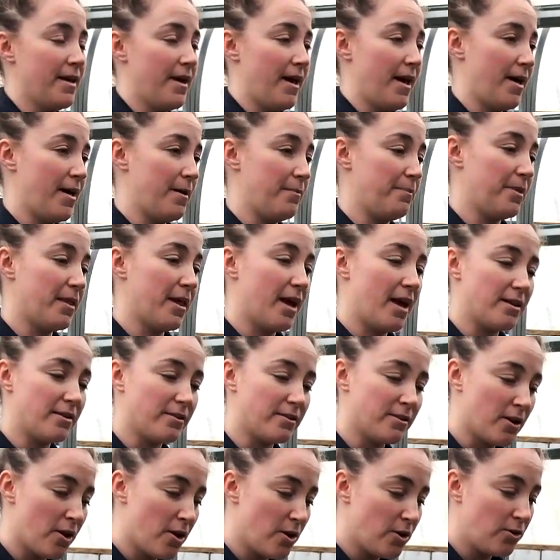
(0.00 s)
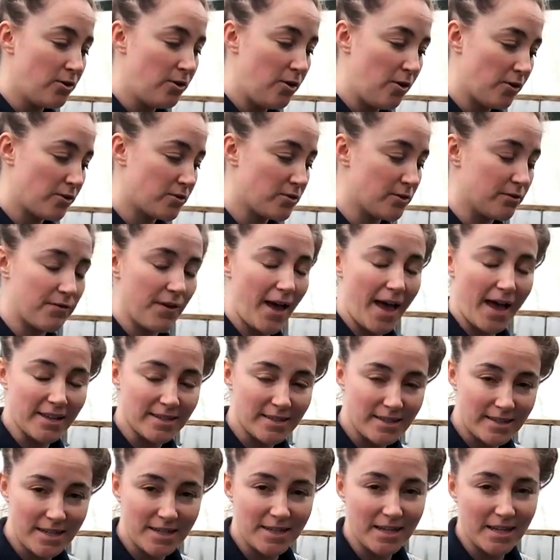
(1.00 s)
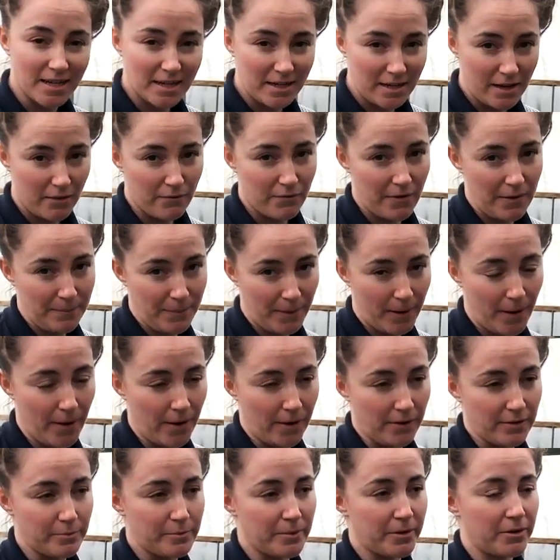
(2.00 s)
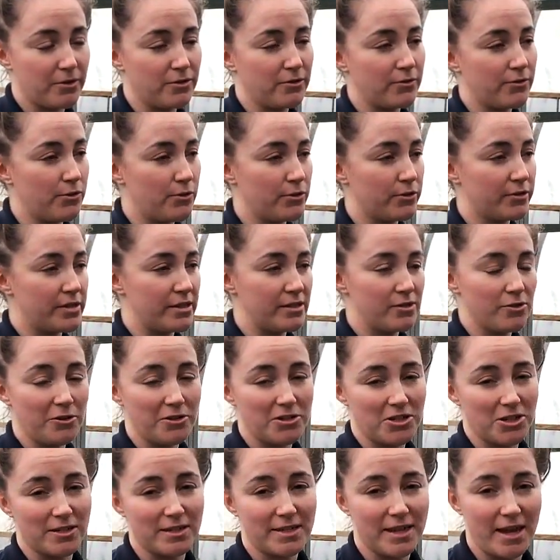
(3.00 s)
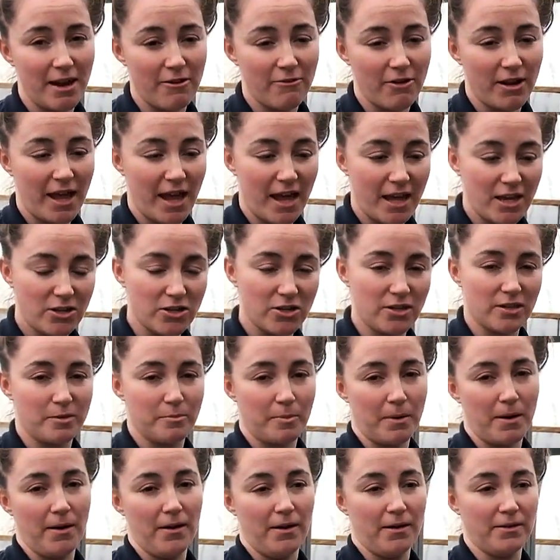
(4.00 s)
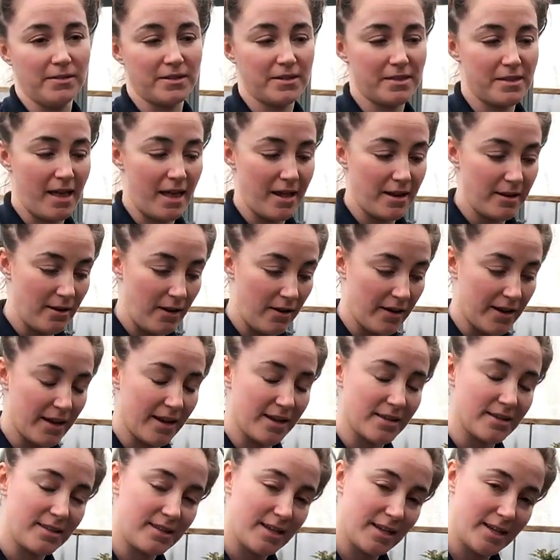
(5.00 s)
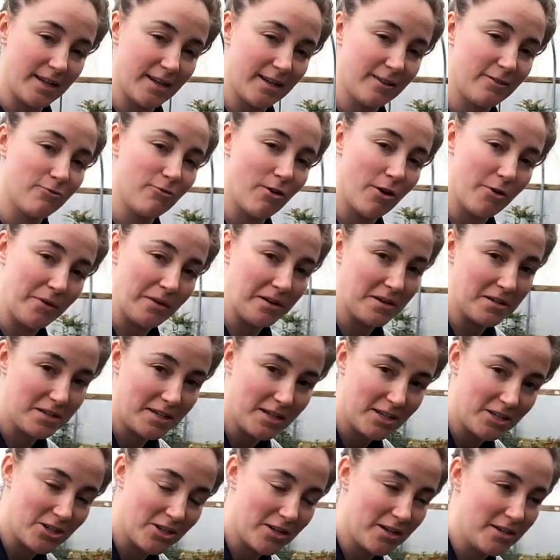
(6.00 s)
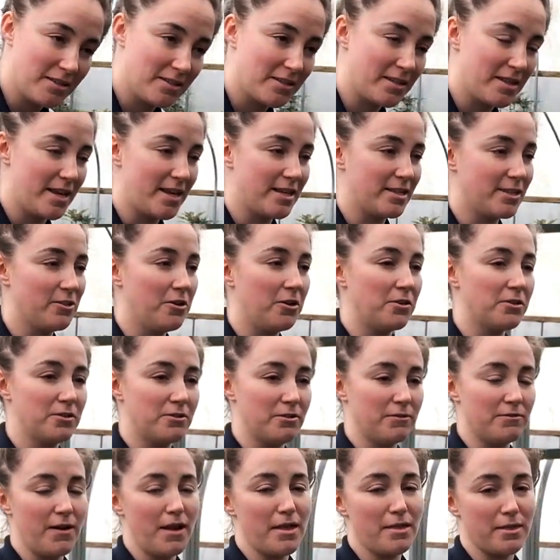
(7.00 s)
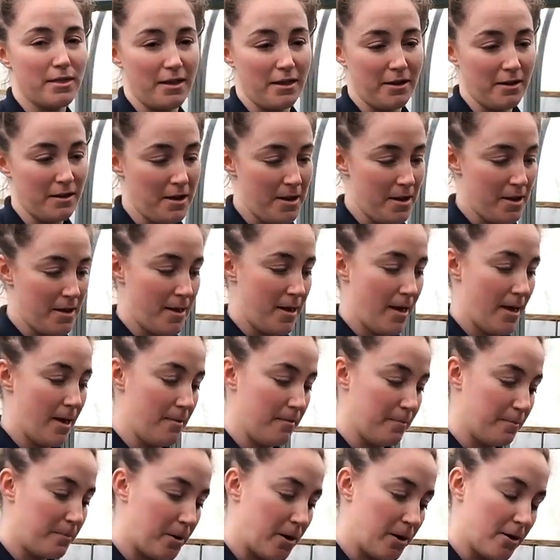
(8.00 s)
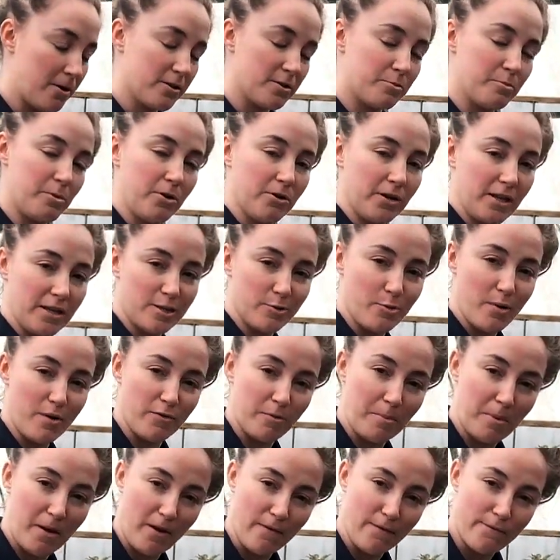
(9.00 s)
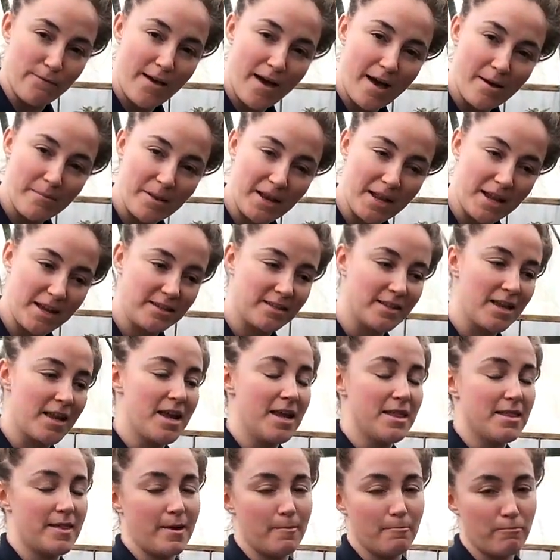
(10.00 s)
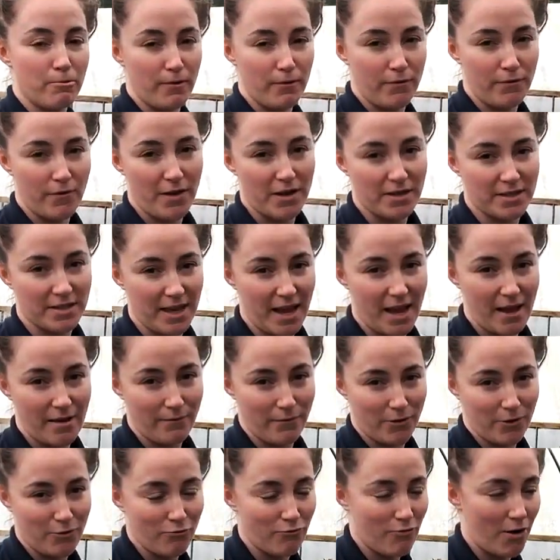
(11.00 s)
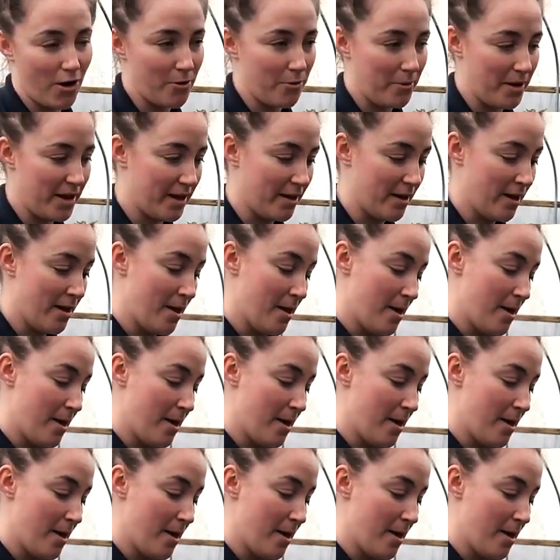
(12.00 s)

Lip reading: and lots of acidic loving plants, because of course it's not just the ericaceous plants that like acidic growing conditions. There's lots of other plants belonging to other plant families that prefer to have a growing